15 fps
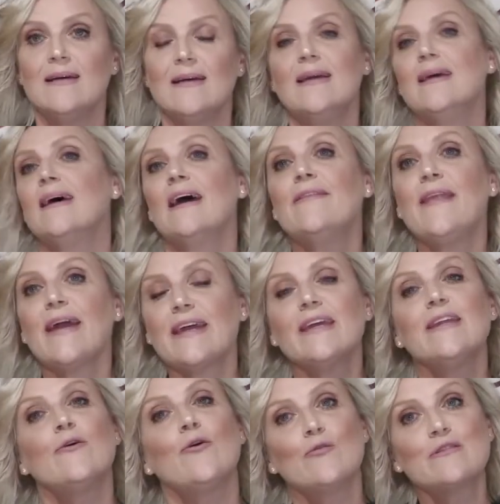And that can
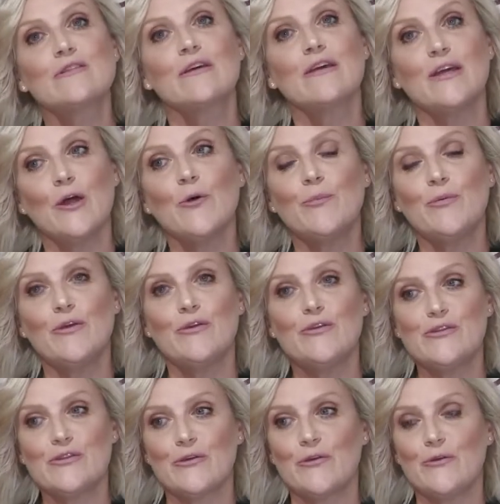also help you
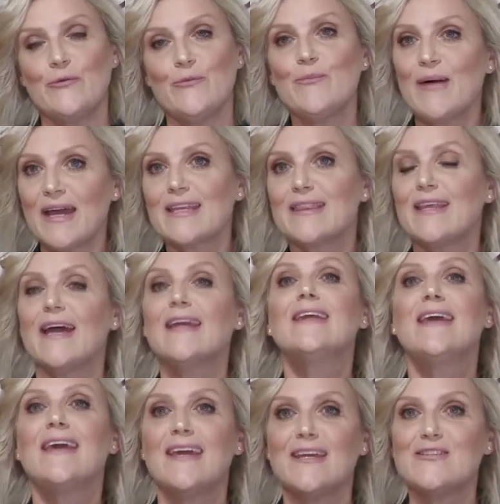to make that
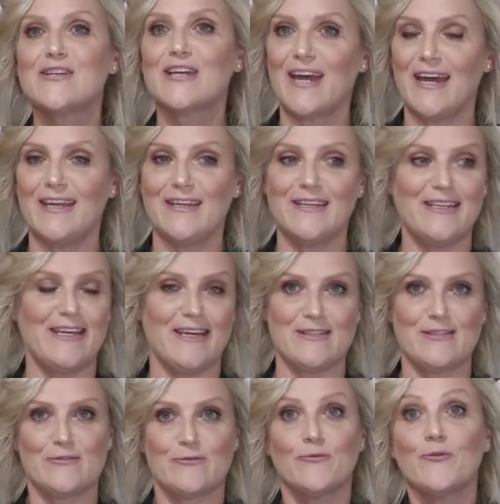educated
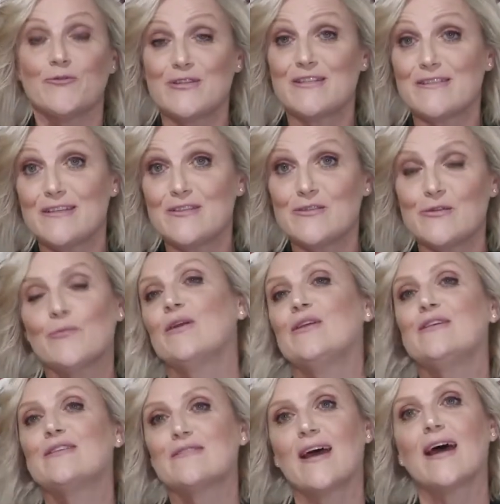guess or decision when you
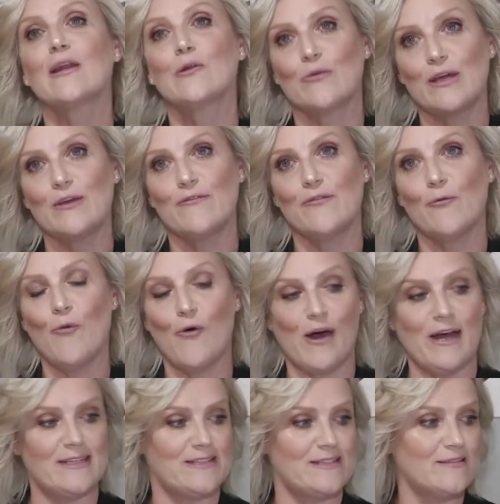start looking for
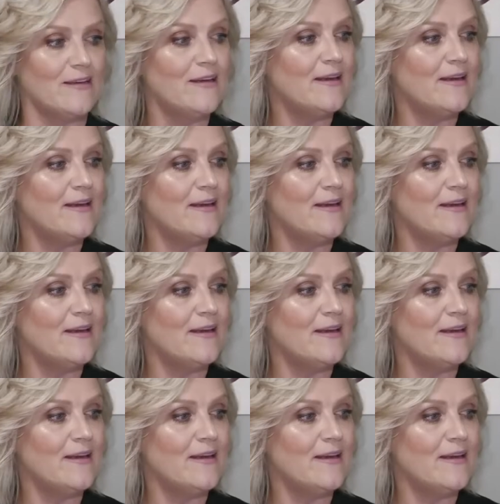whites.